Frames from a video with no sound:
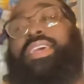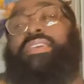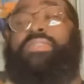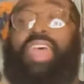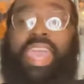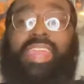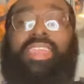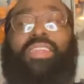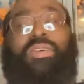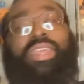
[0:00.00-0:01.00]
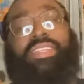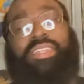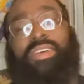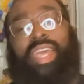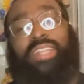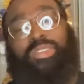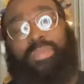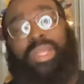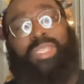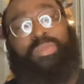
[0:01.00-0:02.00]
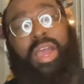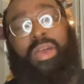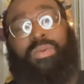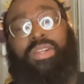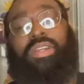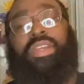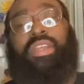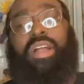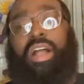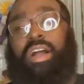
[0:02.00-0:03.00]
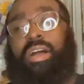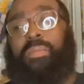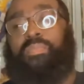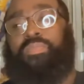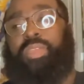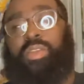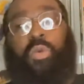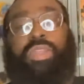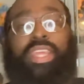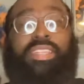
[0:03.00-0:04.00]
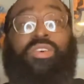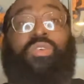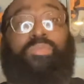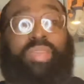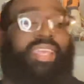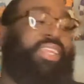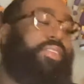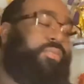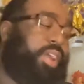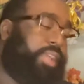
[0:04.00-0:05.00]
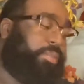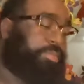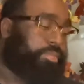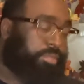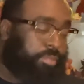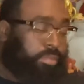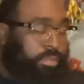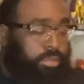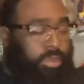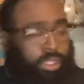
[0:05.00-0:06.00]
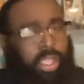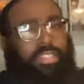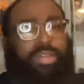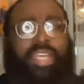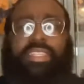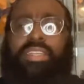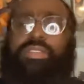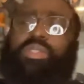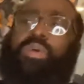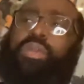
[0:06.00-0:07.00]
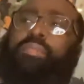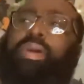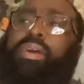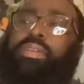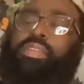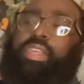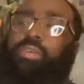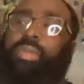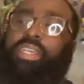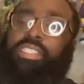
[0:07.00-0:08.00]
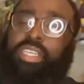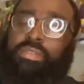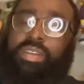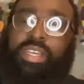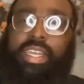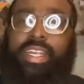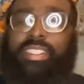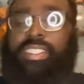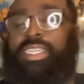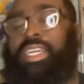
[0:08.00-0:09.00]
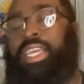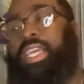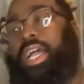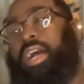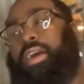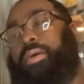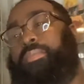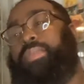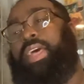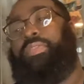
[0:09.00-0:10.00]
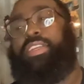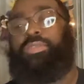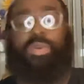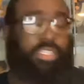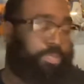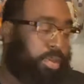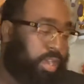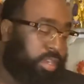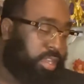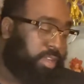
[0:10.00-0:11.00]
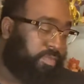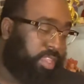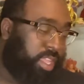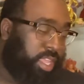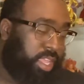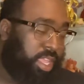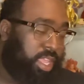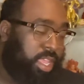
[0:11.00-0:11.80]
that, you know, he still had tremendous power, you know, within his own being, right? So that's a little story about the Omega Shenron character. Now this was part of the,